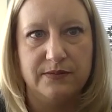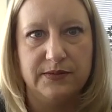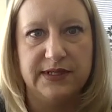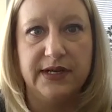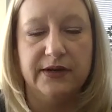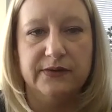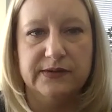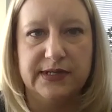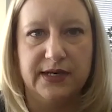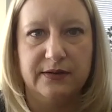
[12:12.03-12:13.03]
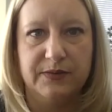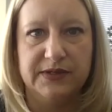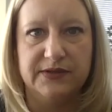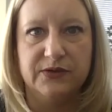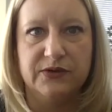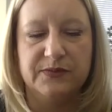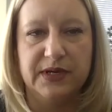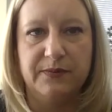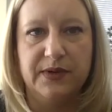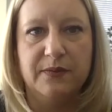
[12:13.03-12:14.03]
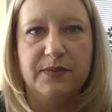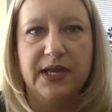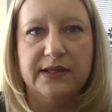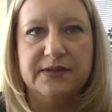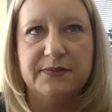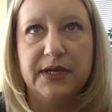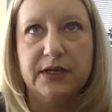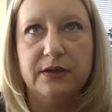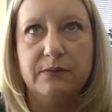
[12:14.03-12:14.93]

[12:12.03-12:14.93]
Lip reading: scenarios that business owners might be up against, but